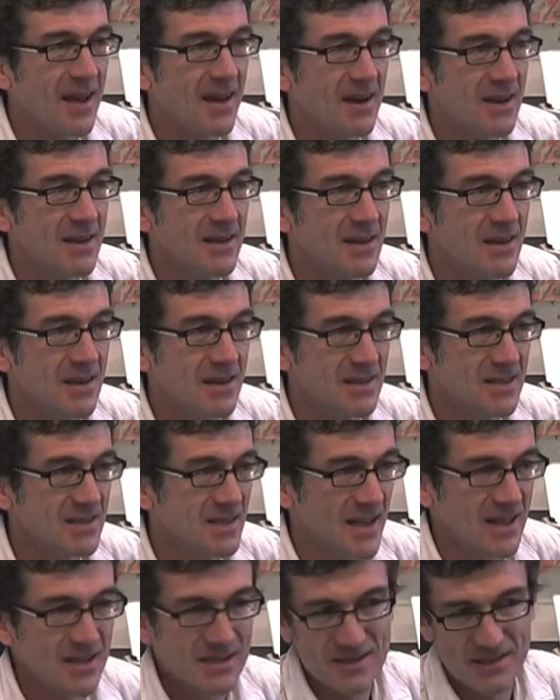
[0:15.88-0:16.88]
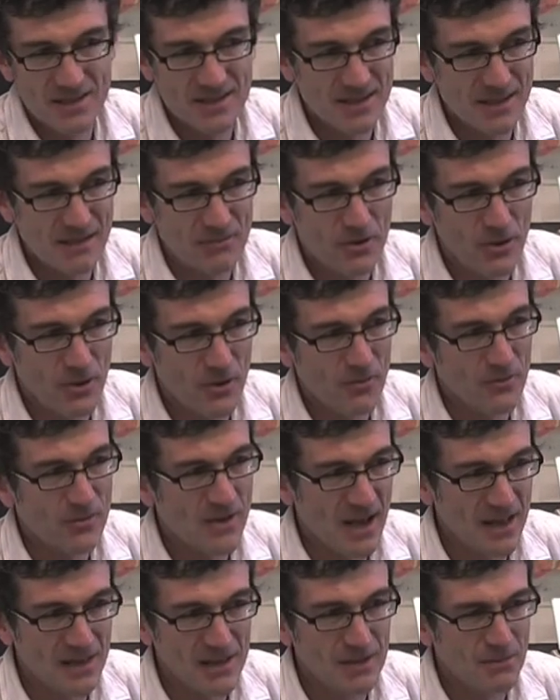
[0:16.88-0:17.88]
and it, it starts to seem kind of
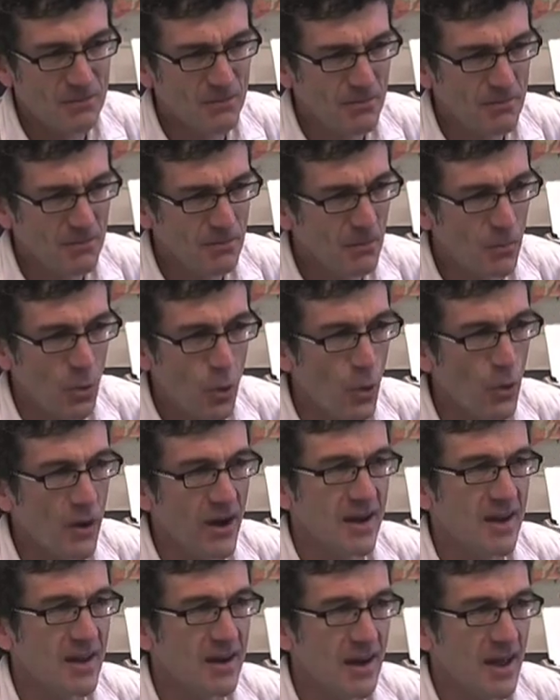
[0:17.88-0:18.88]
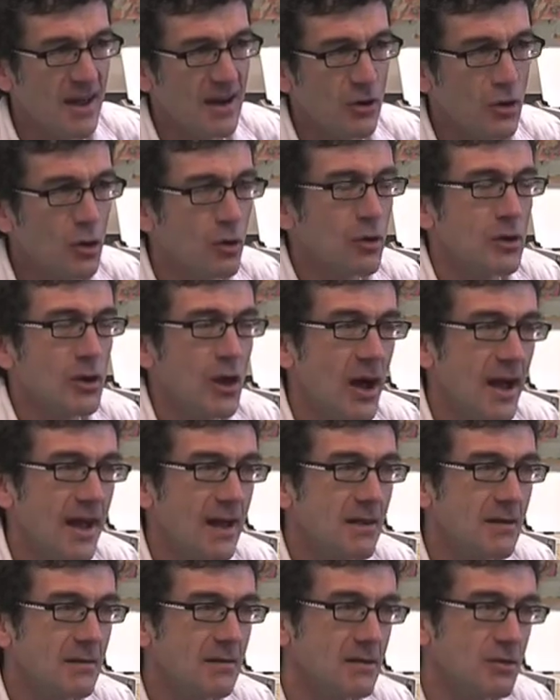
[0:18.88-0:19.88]
dull and boring and, and look like
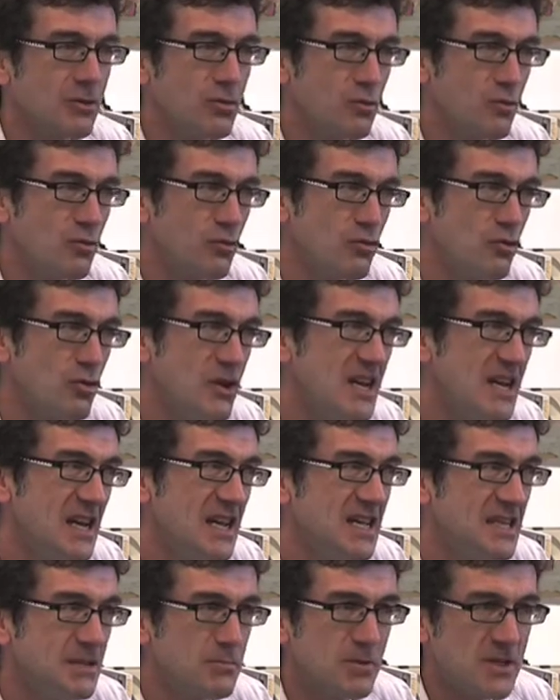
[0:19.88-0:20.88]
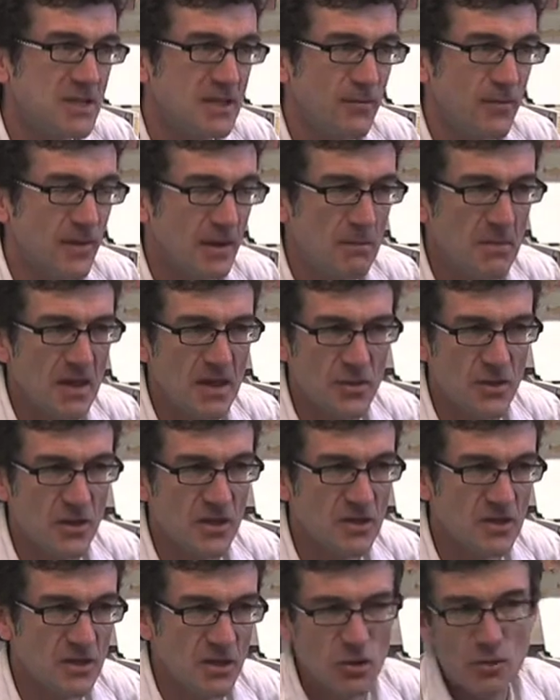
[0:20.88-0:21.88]
really specific
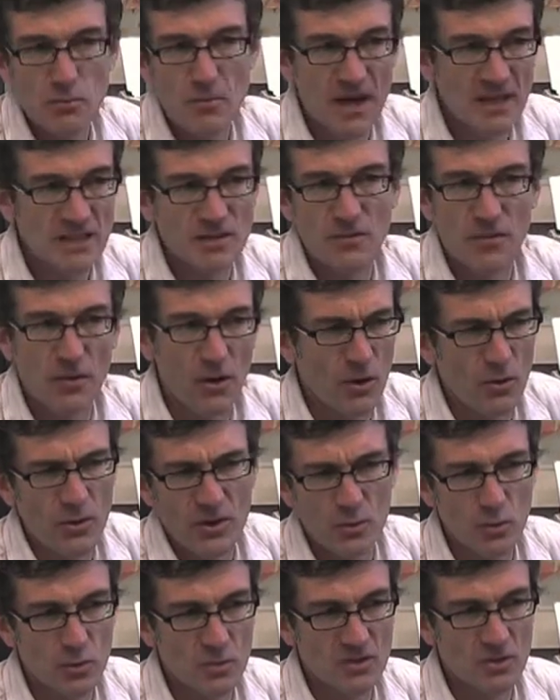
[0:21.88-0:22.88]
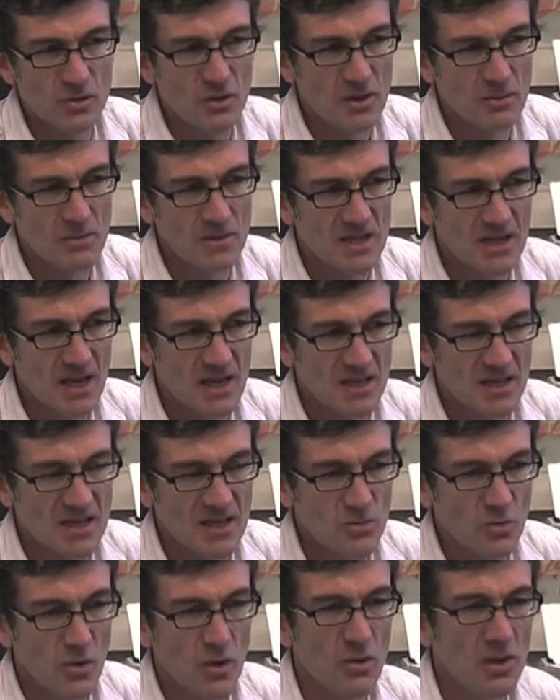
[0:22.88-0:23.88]
methods that you must follow in all
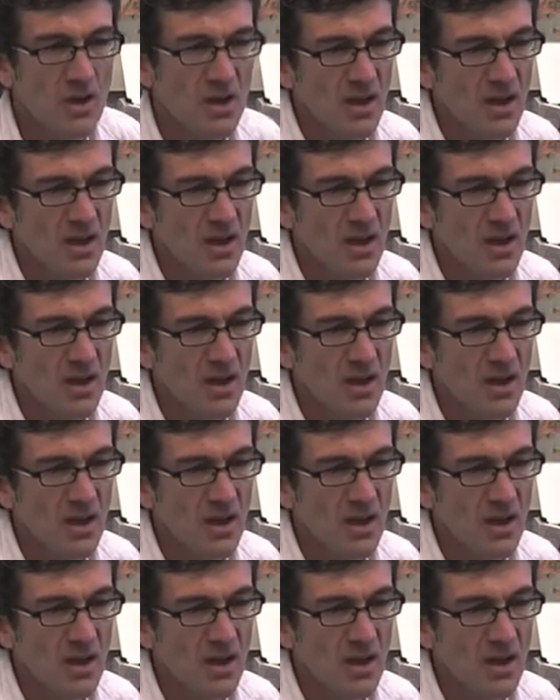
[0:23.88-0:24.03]
circumstances. Well,